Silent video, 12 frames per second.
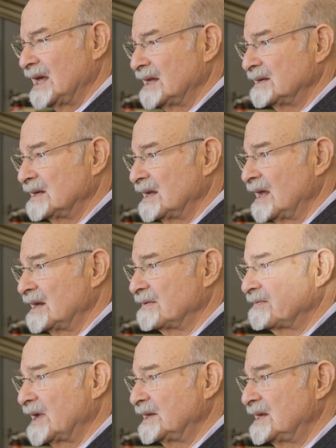And
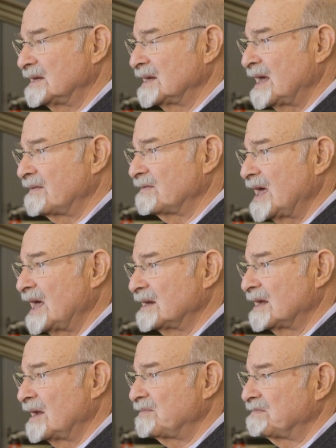if I didn't have that,
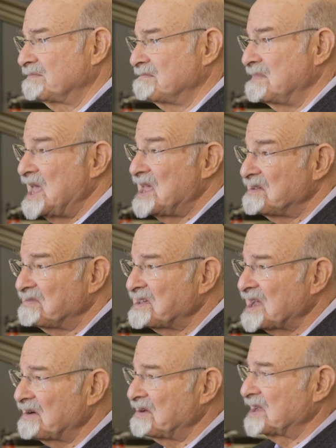I may
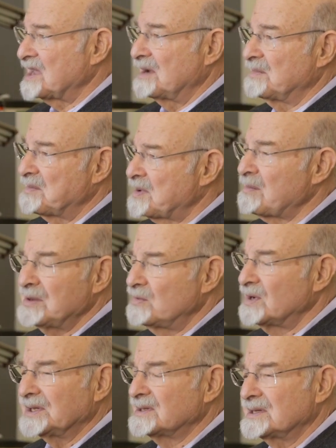carry a camera. I probably
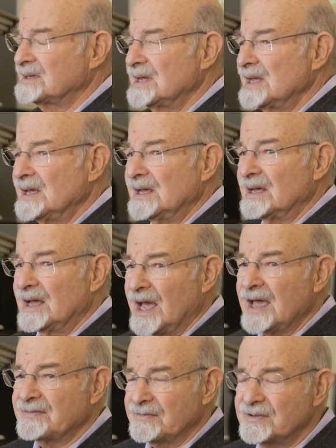wouldn't.
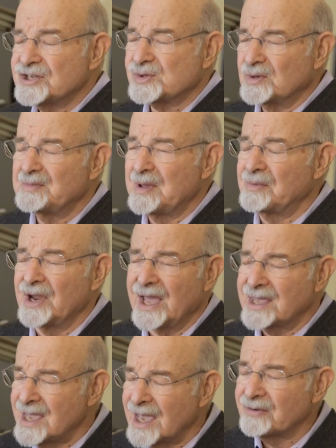I have a visual memory.
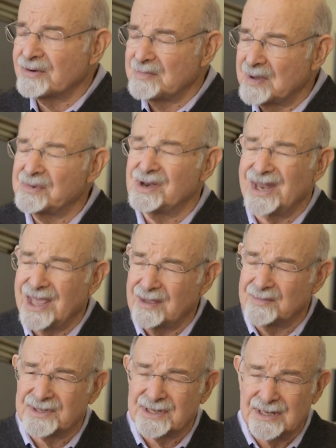I can't remember
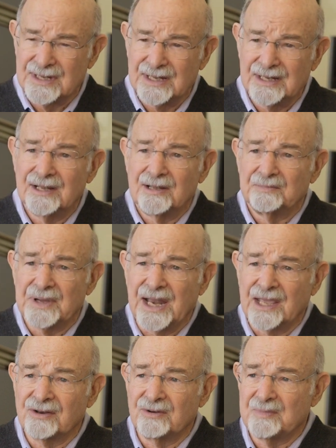names, but
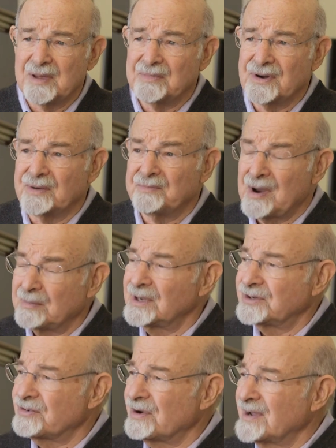I can remember and
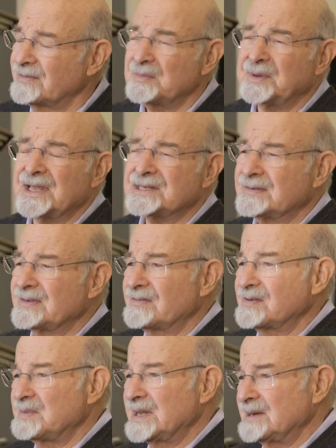probably draw every place I've
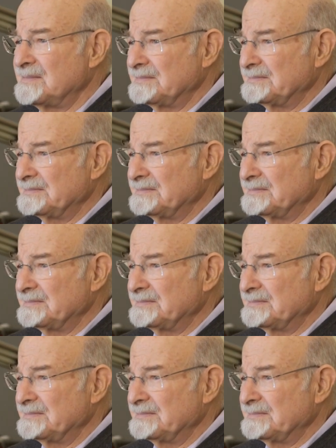ever been.